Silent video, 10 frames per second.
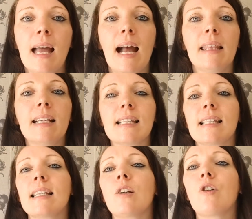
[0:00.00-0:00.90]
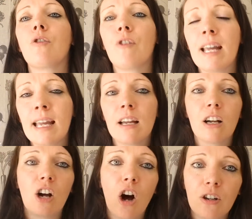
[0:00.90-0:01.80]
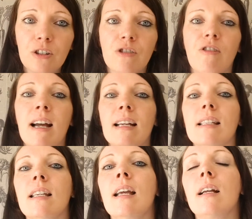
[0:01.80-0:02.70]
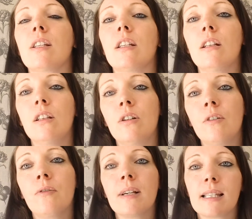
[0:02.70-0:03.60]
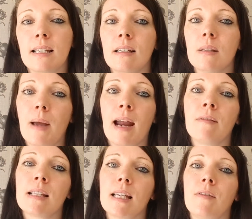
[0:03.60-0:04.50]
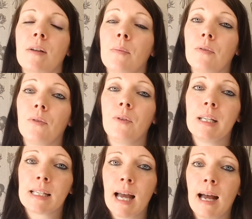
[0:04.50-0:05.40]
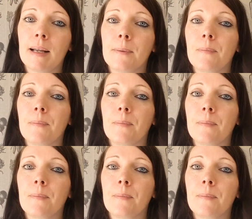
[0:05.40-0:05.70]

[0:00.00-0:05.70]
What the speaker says: And this is in great contrast to the love we see his parents give him before they die.